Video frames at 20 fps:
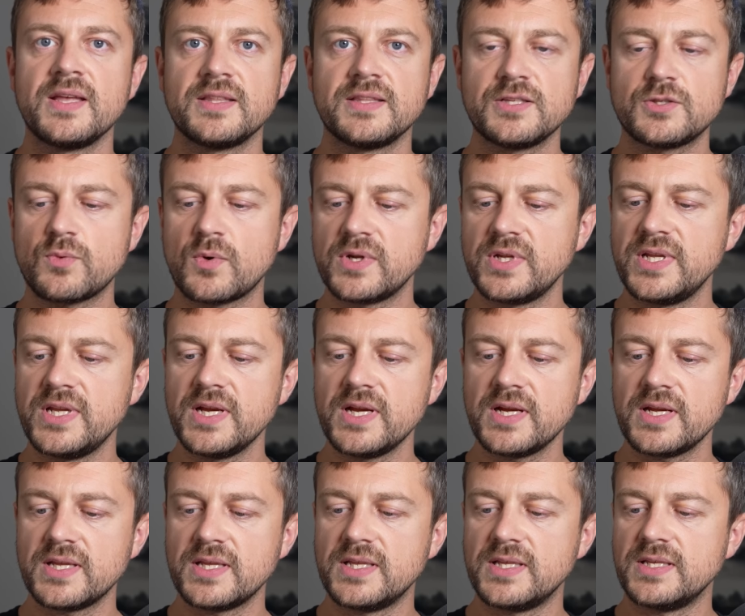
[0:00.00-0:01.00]
This one
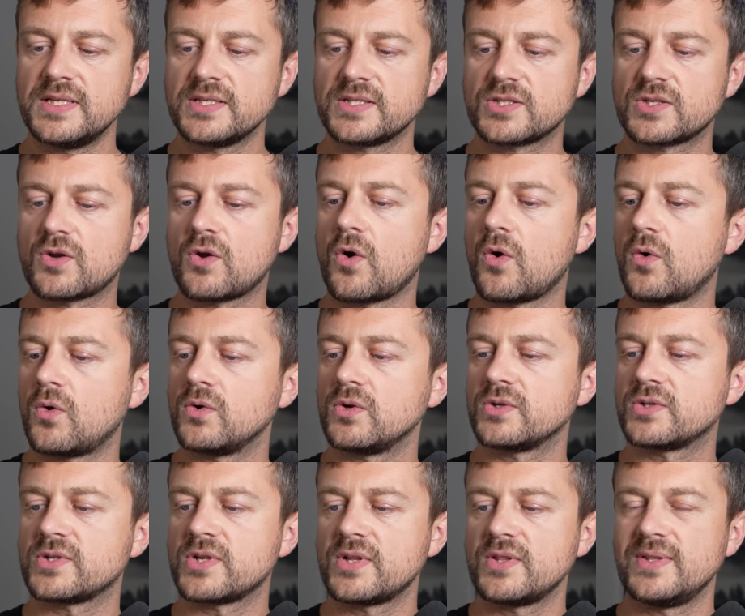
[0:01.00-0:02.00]
here is
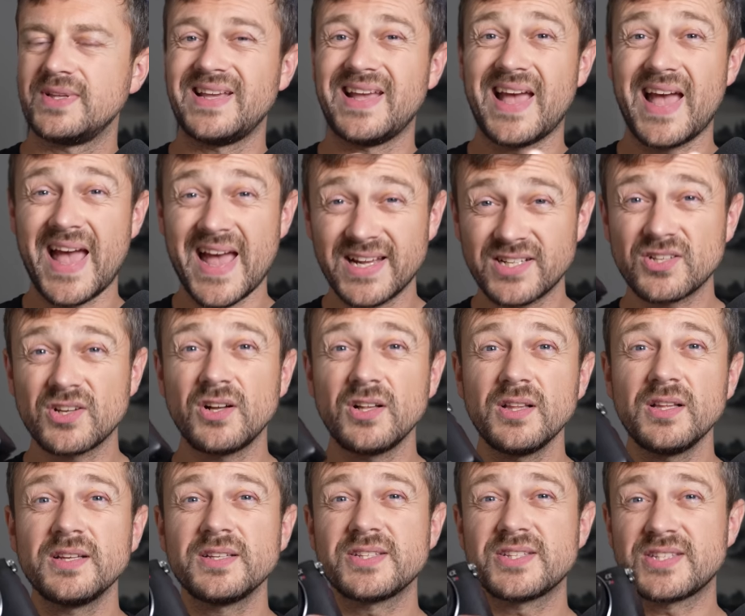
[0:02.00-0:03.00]
called the
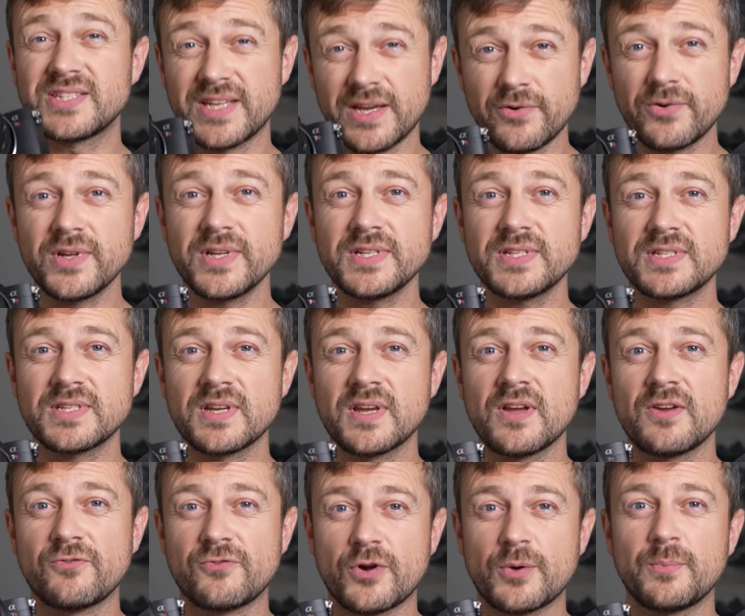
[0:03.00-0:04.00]
Atoll series
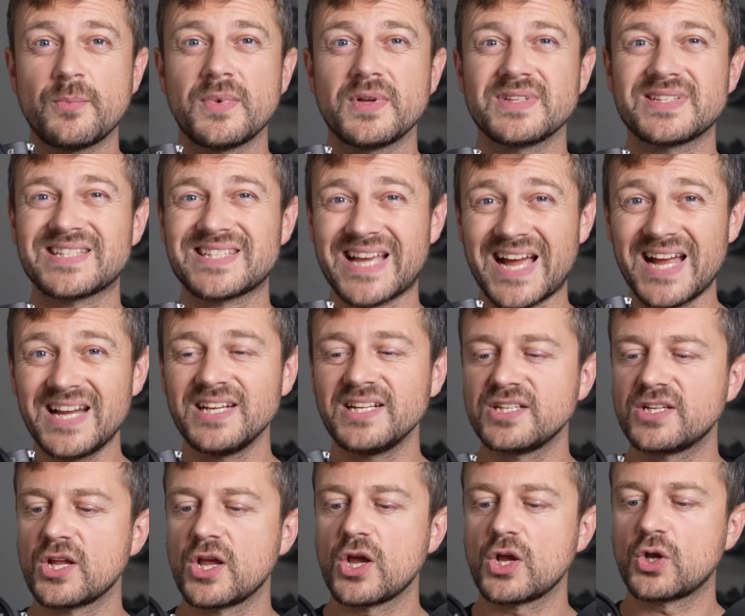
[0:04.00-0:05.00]
from
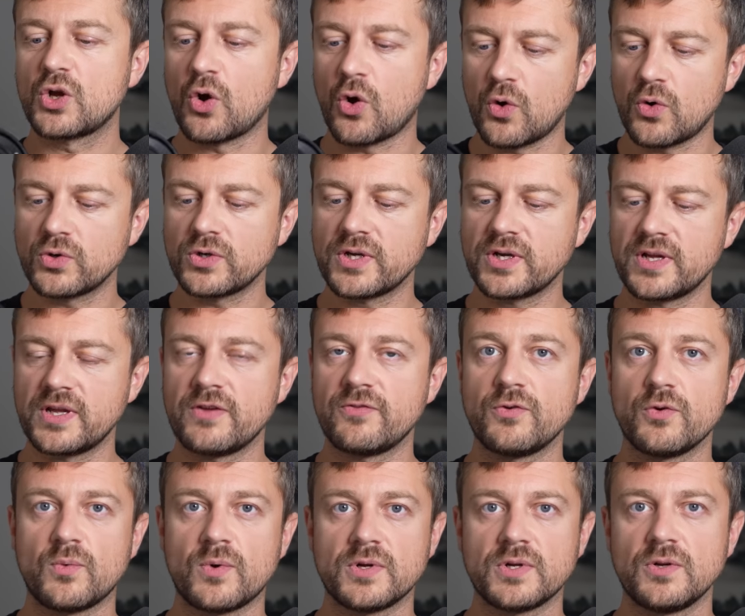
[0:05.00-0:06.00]
Silent Corner, if
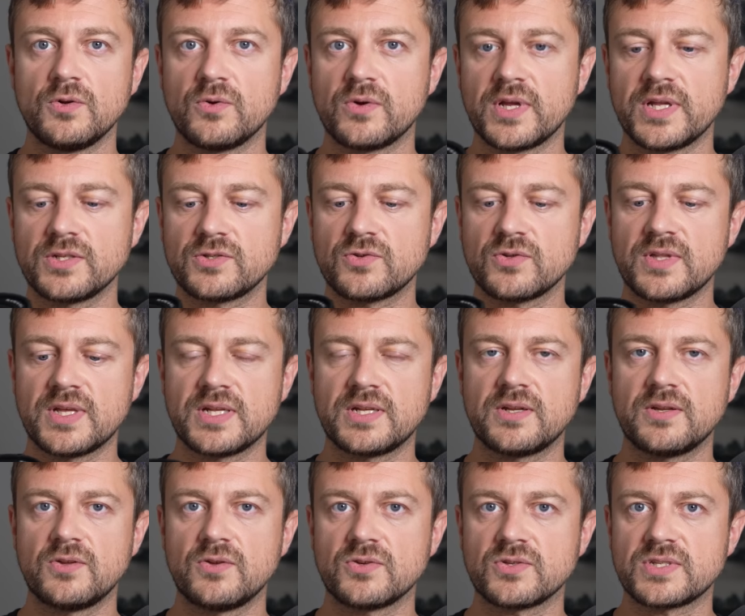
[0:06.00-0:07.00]
you want to look into
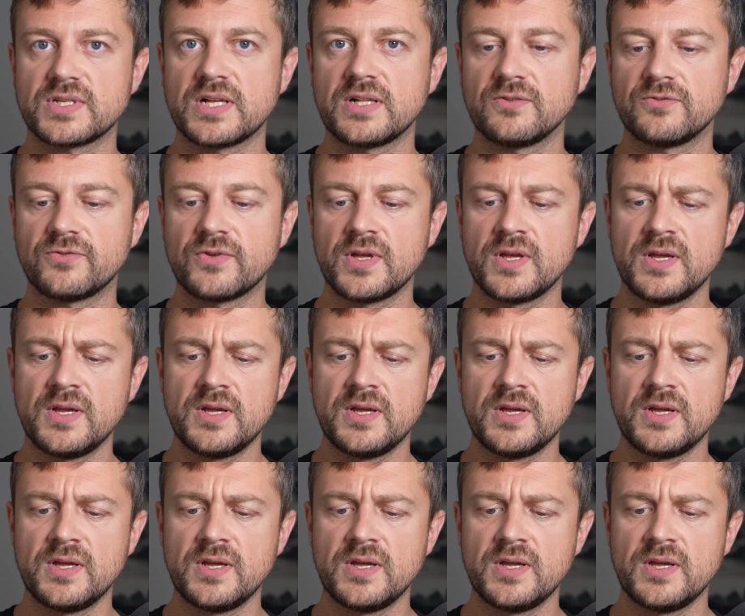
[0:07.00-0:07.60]
that yourself.